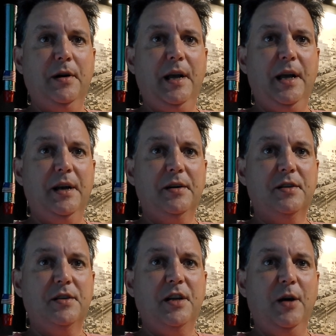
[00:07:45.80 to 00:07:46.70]
and
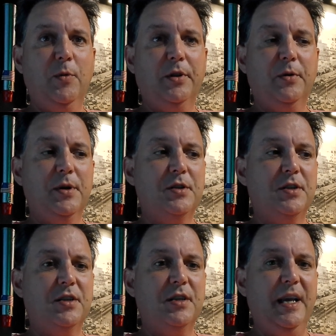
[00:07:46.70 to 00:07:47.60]
seeing what there is
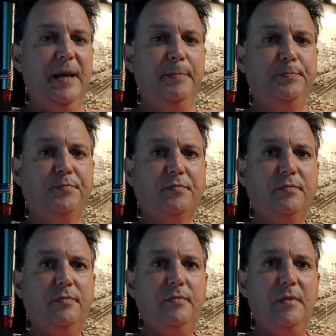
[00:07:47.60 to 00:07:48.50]
to see.
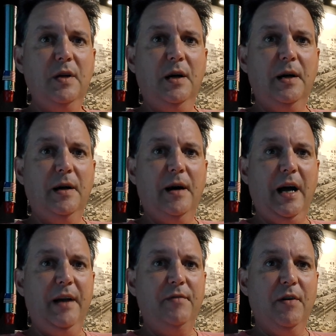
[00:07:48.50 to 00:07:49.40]

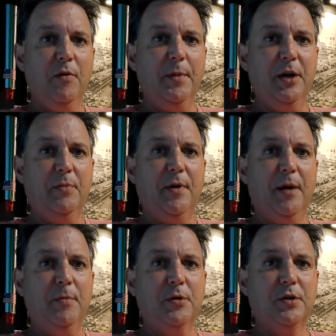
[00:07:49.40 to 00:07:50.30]
I have never been to
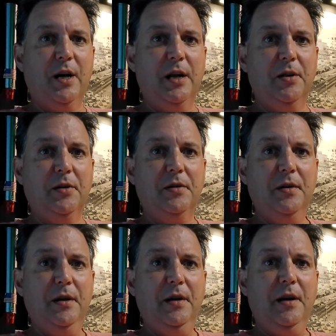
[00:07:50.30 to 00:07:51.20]
Patmos Island,
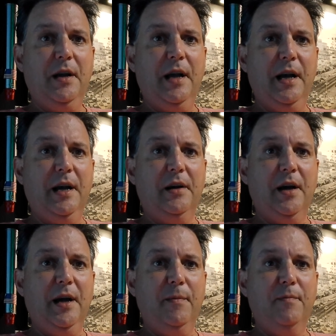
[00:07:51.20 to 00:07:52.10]
and
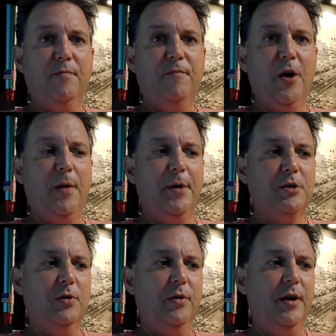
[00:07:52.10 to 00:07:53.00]
I am very
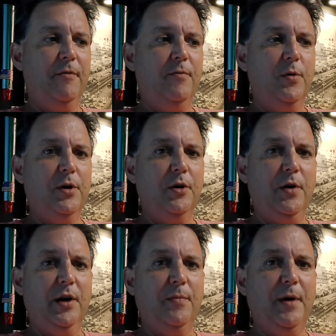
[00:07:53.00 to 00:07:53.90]
much looking forward to
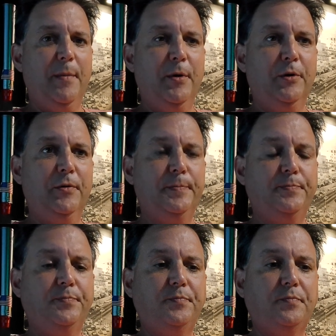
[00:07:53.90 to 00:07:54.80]
going to Patmos.
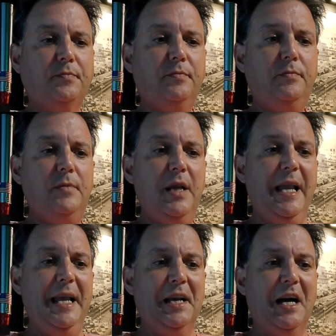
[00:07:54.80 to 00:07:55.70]

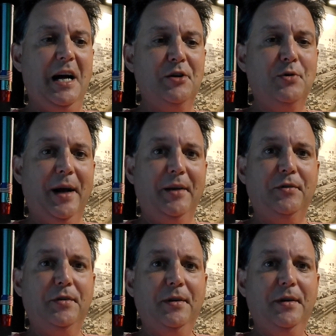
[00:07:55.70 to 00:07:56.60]
In
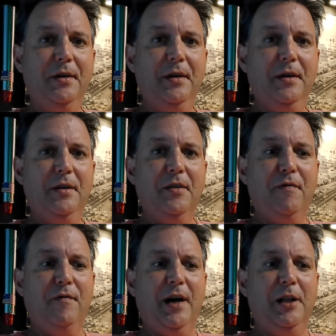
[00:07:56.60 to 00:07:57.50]
contrast, the
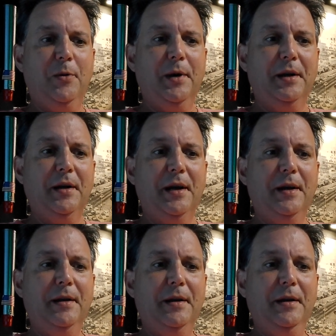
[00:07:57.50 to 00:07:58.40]
following day,
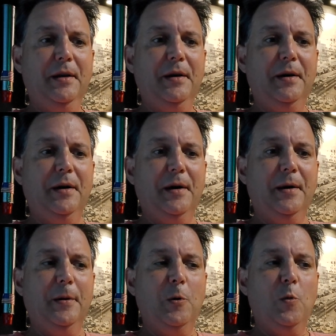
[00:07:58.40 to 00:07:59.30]

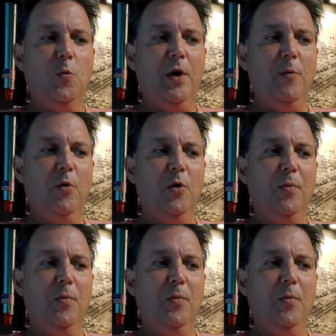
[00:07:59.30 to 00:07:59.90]
we will